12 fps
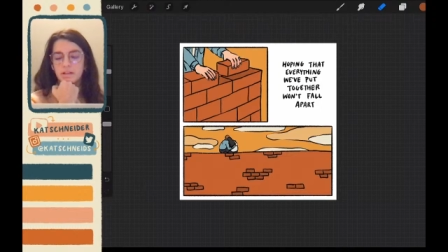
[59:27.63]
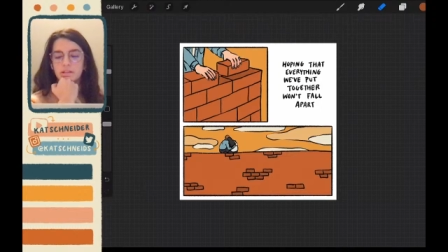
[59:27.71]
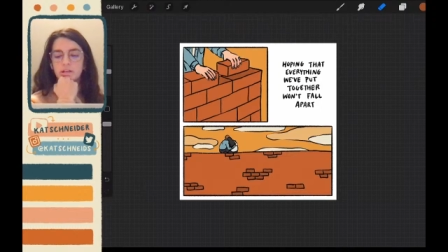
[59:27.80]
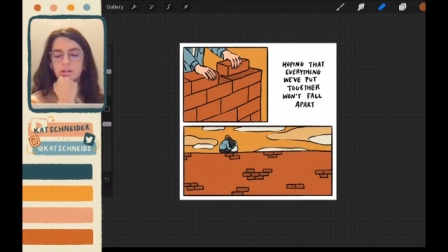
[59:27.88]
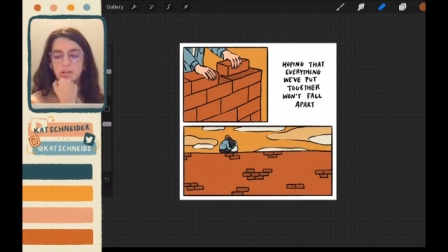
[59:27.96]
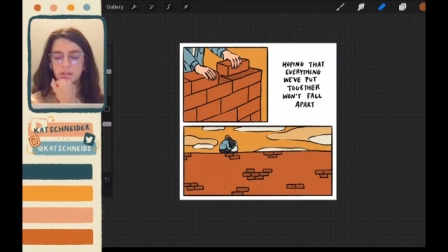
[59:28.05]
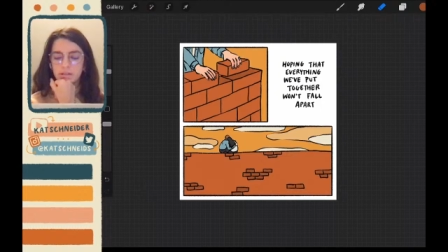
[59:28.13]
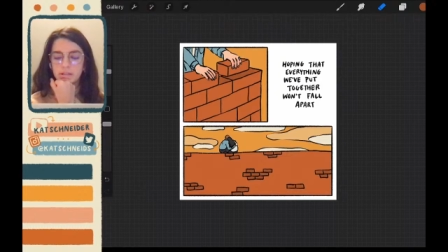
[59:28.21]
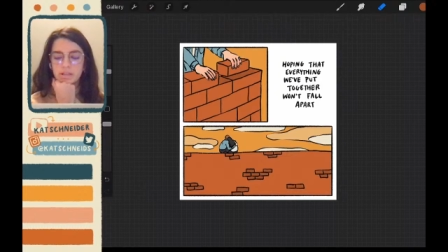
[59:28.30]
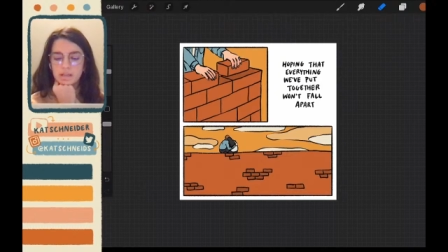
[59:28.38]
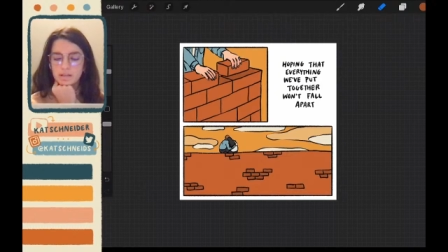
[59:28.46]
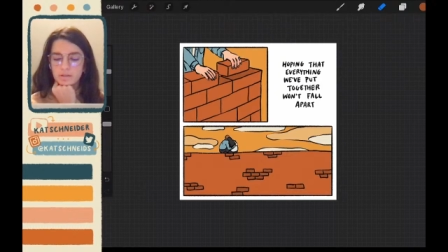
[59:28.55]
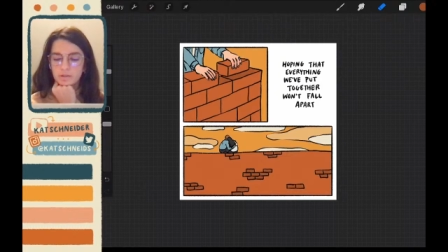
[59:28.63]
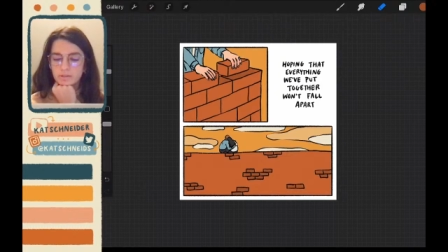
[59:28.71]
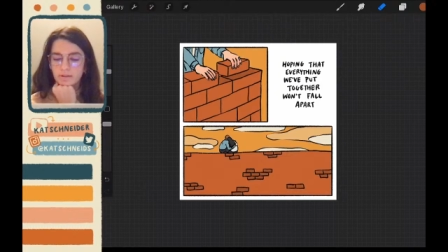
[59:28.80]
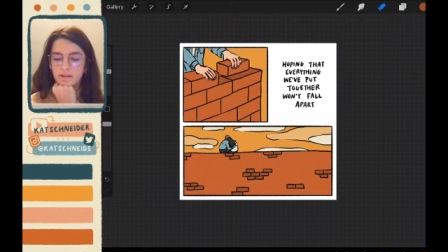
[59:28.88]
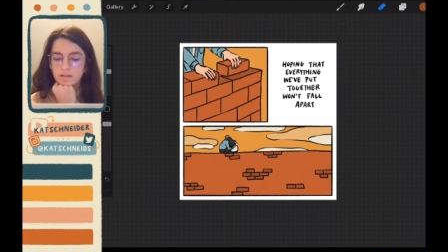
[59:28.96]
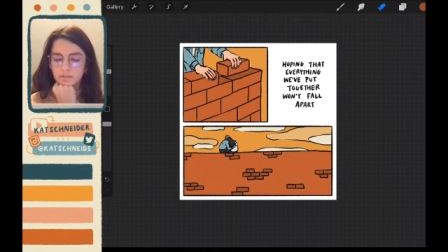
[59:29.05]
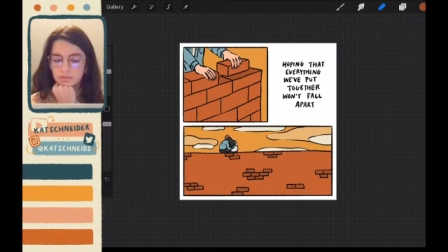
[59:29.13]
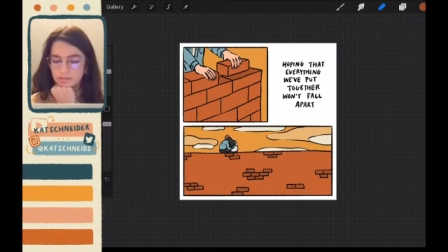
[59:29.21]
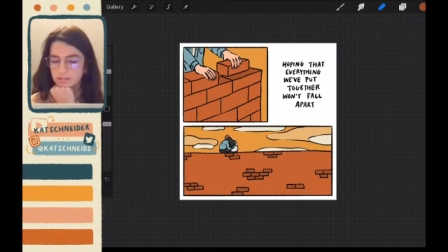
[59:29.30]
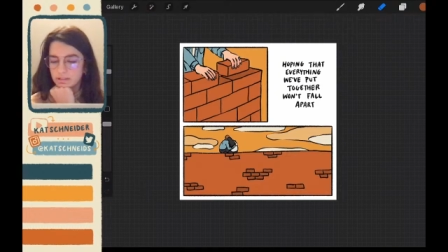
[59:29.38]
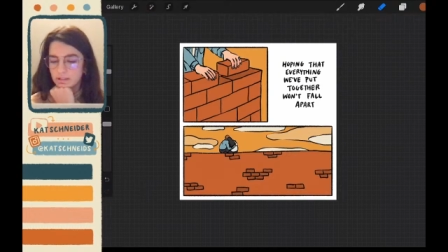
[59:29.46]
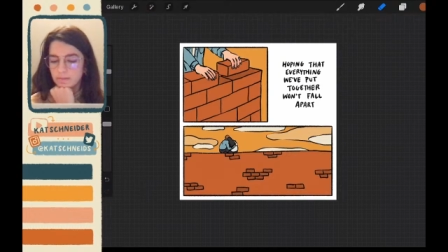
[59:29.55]
I think it looks fine
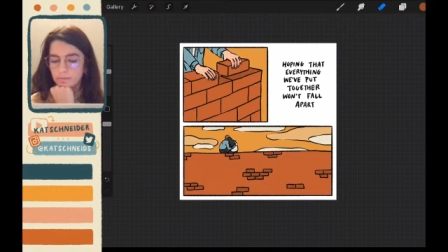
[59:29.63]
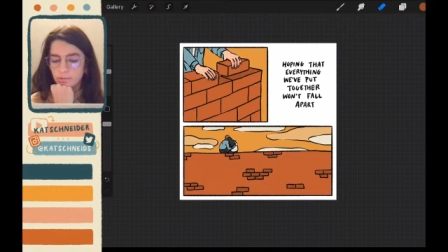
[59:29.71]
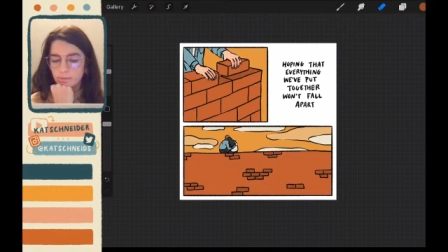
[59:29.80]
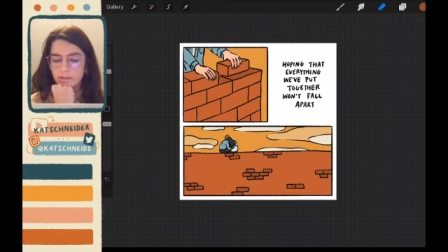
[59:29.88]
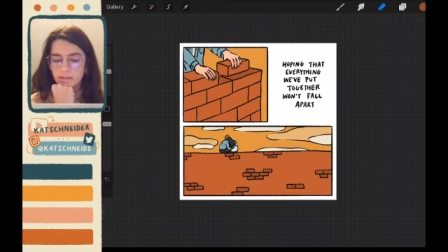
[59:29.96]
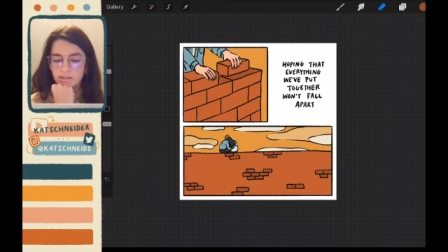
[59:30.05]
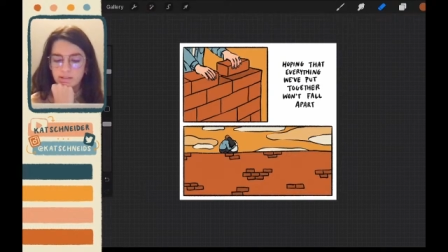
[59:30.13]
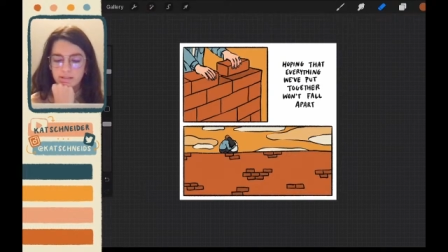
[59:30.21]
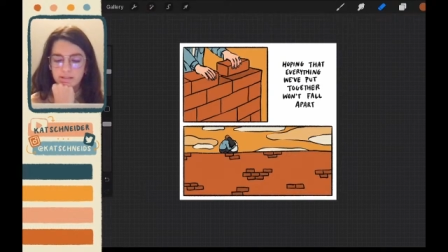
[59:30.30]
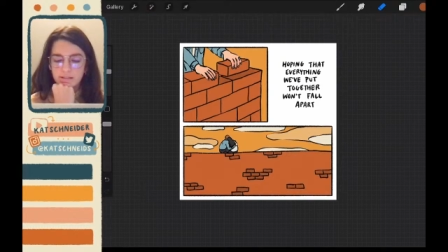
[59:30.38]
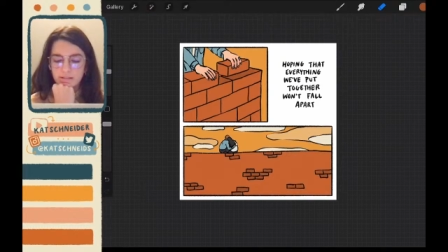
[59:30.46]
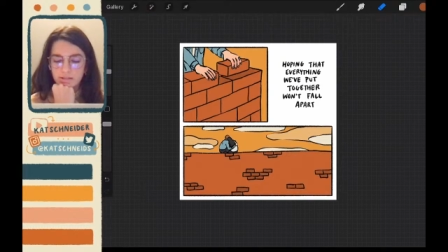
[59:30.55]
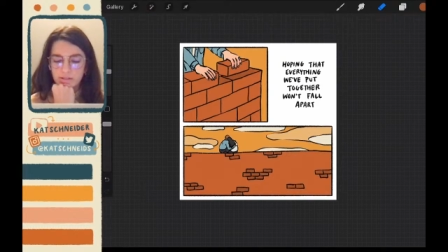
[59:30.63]
for what it is.